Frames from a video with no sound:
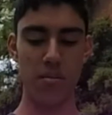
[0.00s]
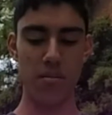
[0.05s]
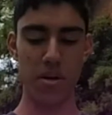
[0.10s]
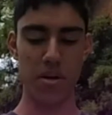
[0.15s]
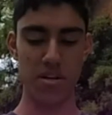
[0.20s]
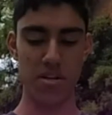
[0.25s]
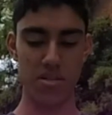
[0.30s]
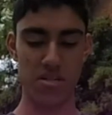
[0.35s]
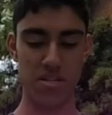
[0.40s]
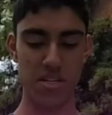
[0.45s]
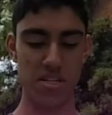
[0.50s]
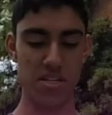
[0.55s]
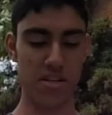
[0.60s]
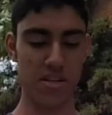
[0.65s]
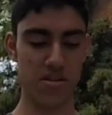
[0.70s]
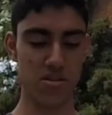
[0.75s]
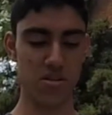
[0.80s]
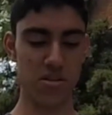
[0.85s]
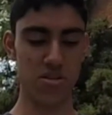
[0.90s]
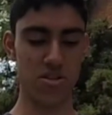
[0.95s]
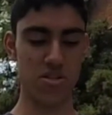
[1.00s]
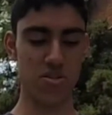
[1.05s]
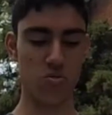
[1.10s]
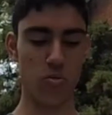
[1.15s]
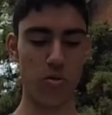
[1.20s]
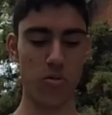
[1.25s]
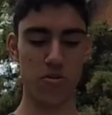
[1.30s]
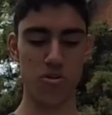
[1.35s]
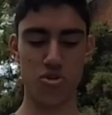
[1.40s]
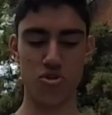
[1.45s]
because details such as
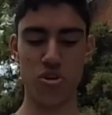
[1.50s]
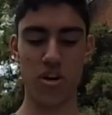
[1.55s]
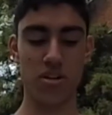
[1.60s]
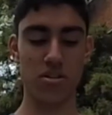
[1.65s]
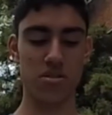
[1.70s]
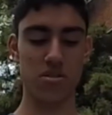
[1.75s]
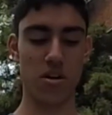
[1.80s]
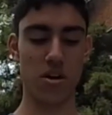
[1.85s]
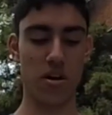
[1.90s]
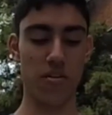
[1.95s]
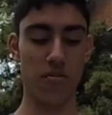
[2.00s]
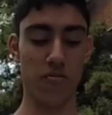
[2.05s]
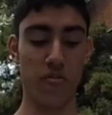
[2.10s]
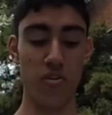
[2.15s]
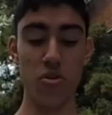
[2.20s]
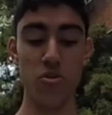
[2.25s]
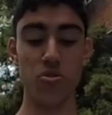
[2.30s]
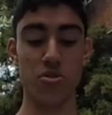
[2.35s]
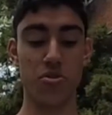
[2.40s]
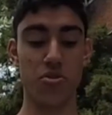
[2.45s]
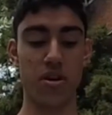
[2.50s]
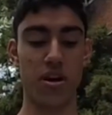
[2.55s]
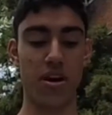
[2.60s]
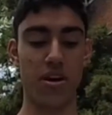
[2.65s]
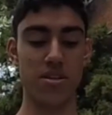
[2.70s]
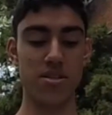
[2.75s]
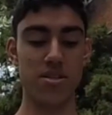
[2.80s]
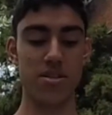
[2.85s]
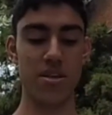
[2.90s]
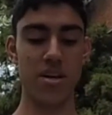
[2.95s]
whether trucks are filled or not